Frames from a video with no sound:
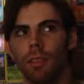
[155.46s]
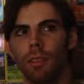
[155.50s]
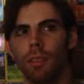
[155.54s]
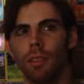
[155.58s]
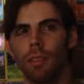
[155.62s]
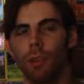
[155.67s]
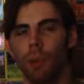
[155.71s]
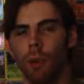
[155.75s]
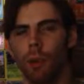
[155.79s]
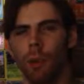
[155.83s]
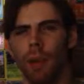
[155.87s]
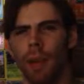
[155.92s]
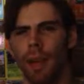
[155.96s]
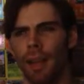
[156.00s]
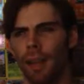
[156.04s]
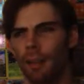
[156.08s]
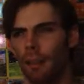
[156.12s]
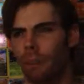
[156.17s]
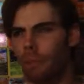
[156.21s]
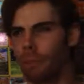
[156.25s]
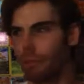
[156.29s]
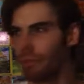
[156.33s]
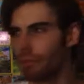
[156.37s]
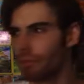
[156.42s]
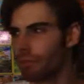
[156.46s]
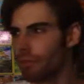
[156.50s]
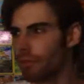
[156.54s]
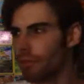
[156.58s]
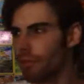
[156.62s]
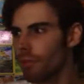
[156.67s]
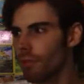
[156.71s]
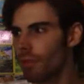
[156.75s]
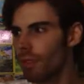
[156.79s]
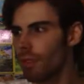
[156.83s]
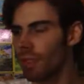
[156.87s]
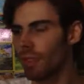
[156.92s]
format.
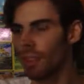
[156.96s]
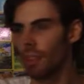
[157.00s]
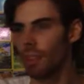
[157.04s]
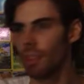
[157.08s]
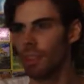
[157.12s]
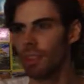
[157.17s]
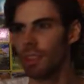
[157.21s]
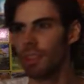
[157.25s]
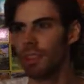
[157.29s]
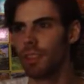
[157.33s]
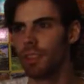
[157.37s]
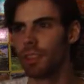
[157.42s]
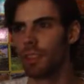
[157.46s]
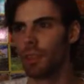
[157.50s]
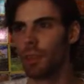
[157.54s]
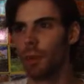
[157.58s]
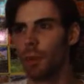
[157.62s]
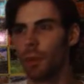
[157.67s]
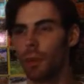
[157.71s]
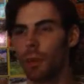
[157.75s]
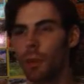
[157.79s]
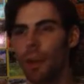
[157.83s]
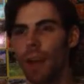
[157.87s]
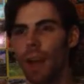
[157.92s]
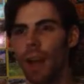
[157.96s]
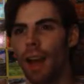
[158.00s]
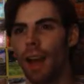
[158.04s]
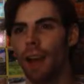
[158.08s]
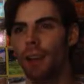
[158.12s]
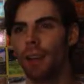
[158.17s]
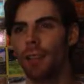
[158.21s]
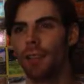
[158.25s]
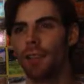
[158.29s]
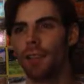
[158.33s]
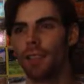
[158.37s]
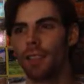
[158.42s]
So you
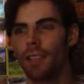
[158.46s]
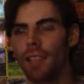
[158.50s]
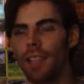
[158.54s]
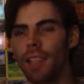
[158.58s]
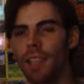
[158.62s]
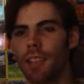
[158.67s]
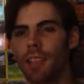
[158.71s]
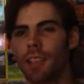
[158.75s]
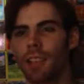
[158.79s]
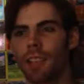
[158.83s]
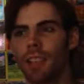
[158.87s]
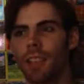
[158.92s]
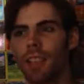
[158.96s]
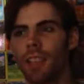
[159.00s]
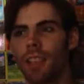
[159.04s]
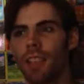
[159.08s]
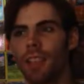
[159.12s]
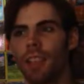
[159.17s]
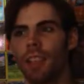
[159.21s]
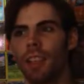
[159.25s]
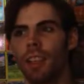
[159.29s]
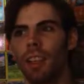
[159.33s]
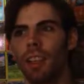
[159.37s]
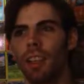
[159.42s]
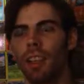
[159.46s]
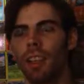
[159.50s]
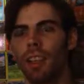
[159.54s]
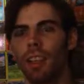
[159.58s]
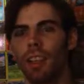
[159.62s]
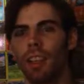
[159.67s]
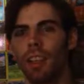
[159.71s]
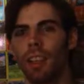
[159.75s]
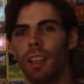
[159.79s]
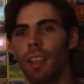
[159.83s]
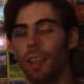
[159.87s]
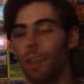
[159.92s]
have essentially,
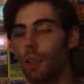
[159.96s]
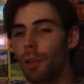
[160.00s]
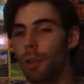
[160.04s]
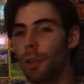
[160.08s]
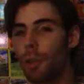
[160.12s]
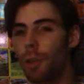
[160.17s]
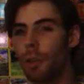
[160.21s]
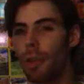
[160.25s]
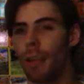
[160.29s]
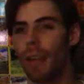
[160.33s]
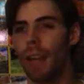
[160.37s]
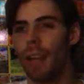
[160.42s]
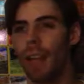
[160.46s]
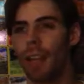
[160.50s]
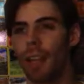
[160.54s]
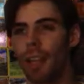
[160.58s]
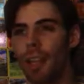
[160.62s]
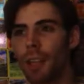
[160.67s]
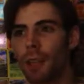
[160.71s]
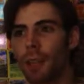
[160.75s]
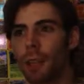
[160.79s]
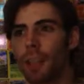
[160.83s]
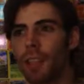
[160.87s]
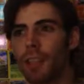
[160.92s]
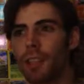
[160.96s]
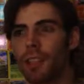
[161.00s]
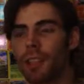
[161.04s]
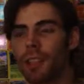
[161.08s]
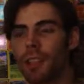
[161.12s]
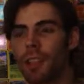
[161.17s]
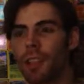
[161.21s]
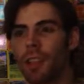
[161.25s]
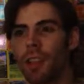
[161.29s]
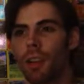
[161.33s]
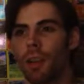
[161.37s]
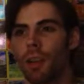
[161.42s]
and you remember that like 3 years
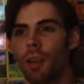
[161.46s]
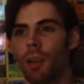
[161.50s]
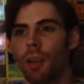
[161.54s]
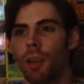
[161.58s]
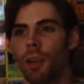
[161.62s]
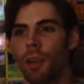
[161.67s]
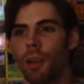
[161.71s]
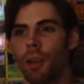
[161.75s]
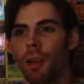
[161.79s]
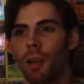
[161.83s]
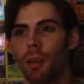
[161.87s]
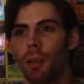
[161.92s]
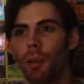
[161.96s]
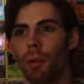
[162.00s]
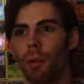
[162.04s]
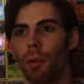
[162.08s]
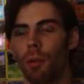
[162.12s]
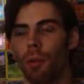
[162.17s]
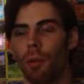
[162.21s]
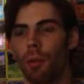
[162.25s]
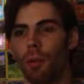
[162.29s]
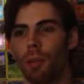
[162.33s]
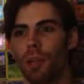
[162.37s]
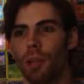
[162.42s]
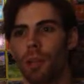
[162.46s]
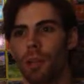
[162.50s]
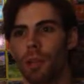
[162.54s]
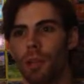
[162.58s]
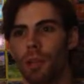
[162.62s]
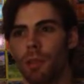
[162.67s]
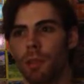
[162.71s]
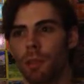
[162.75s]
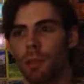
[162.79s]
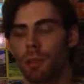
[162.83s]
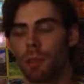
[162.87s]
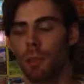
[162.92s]
ago, the one that won the World
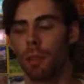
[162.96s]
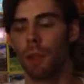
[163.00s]
Championships was a